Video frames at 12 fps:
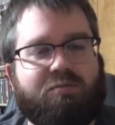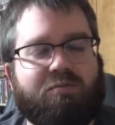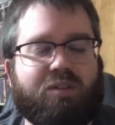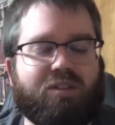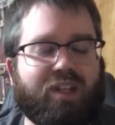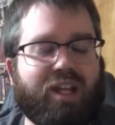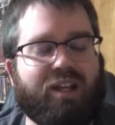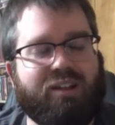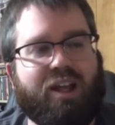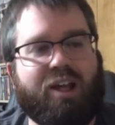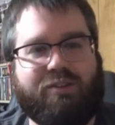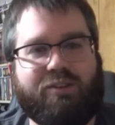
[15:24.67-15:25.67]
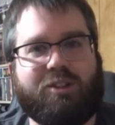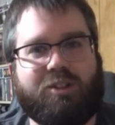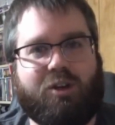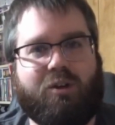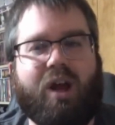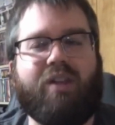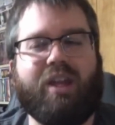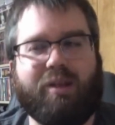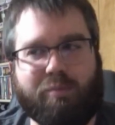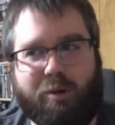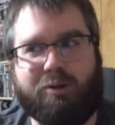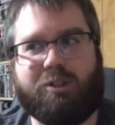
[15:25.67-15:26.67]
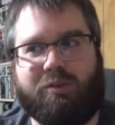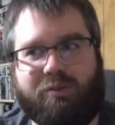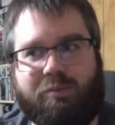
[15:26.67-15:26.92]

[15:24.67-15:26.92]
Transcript: Well, a lot of us do. I think most